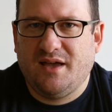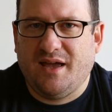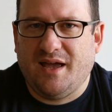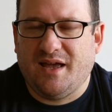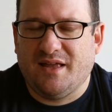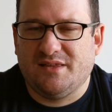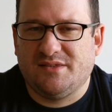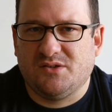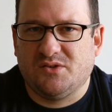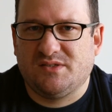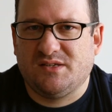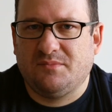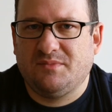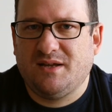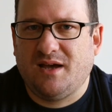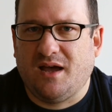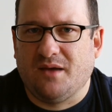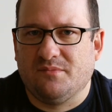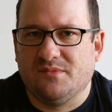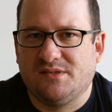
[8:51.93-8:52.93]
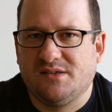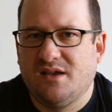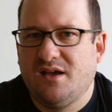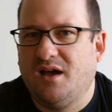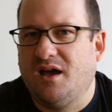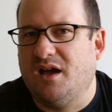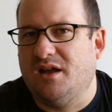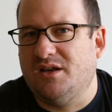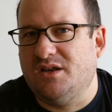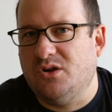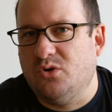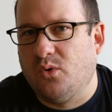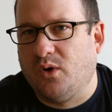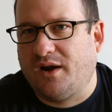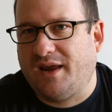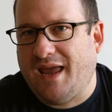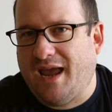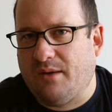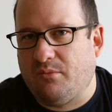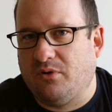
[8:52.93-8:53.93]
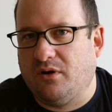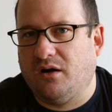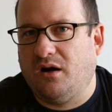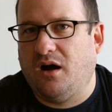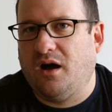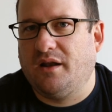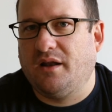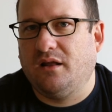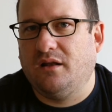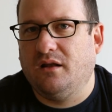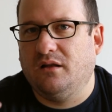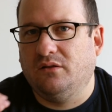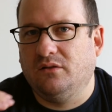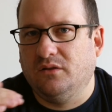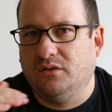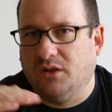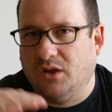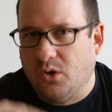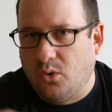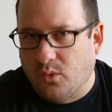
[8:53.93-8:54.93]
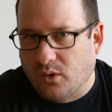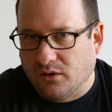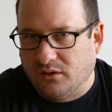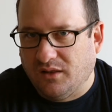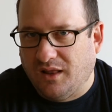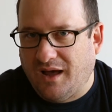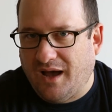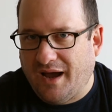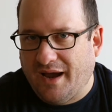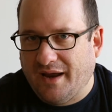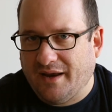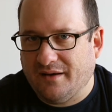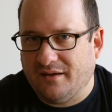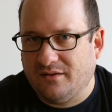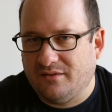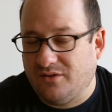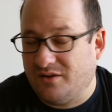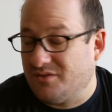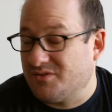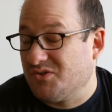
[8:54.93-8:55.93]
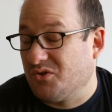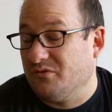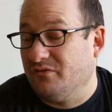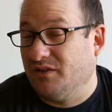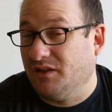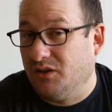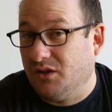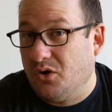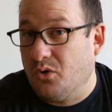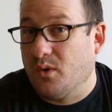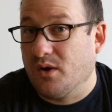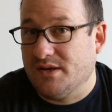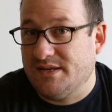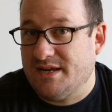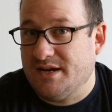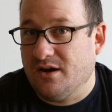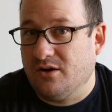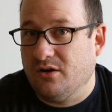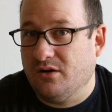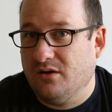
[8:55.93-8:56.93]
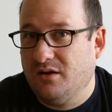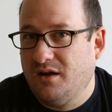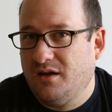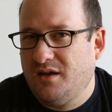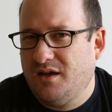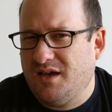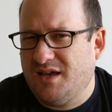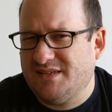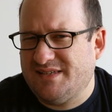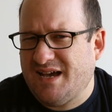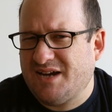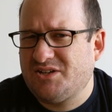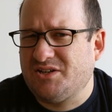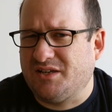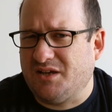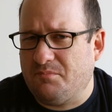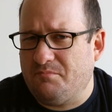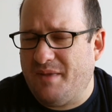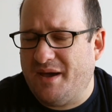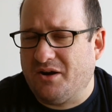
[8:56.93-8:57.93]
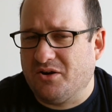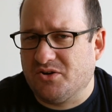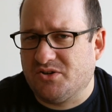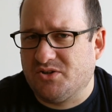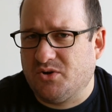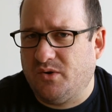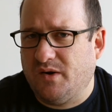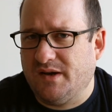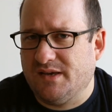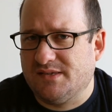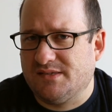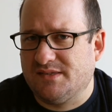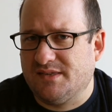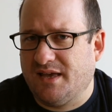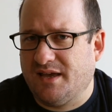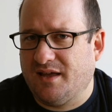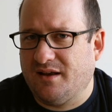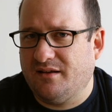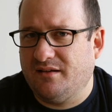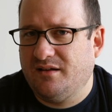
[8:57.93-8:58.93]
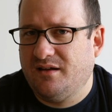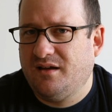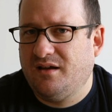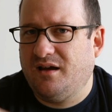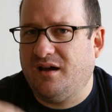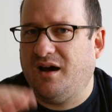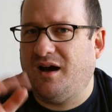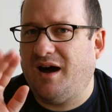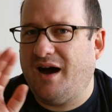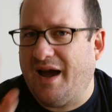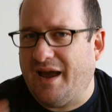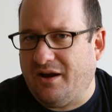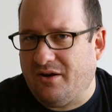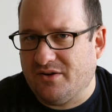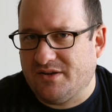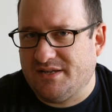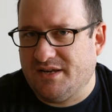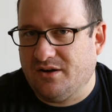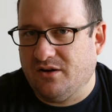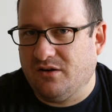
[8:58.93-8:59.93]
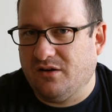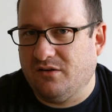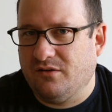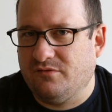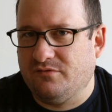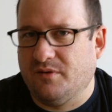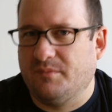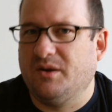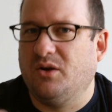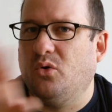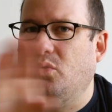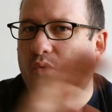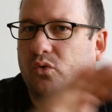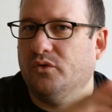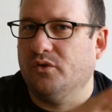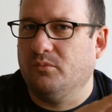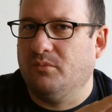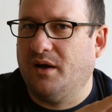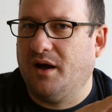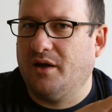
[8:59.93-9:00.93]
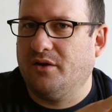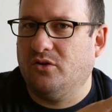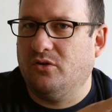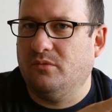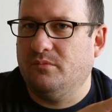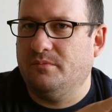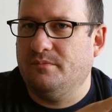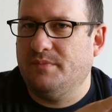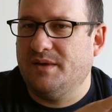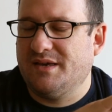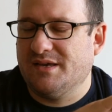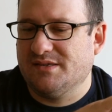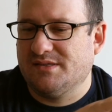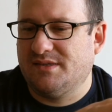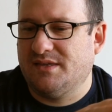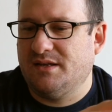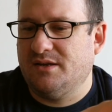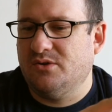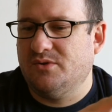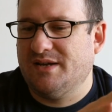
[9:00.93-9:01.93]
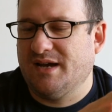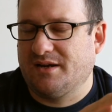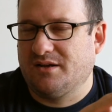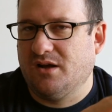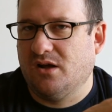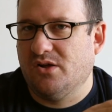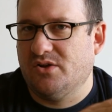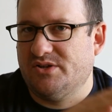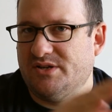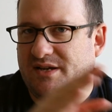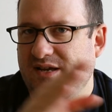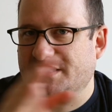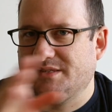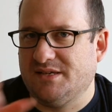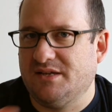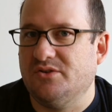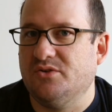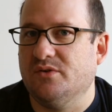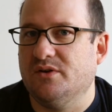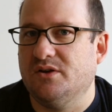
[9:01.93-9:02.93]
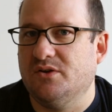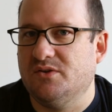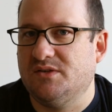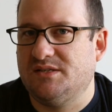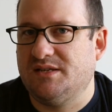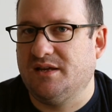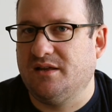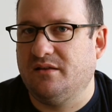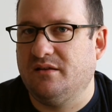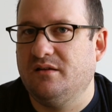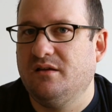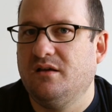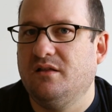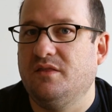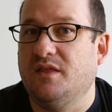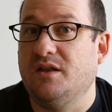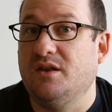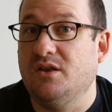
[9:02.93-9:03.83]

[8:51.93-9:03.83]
And so sometimes a newer camera on a lower line, or sort of a lower tier, is actually a better choice than a higher tier from an older model, because the new technology gets introduced in the